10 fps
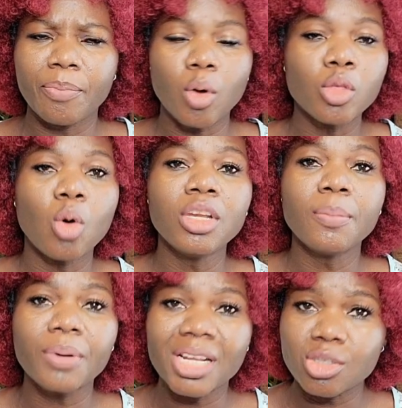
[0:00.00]
or the only
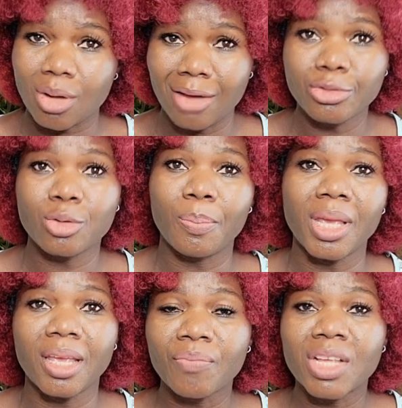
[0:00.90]
price you have to
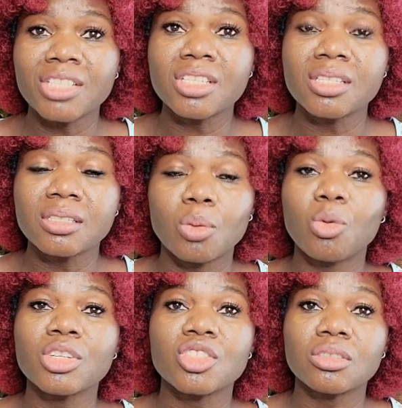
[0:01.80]
pay, is just
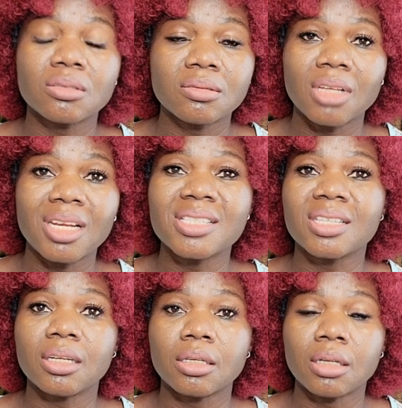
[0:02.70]
watch,
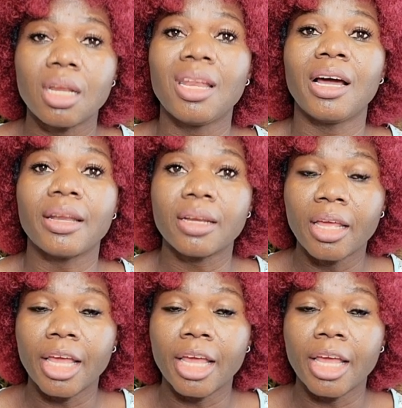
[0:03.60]
listen, learn.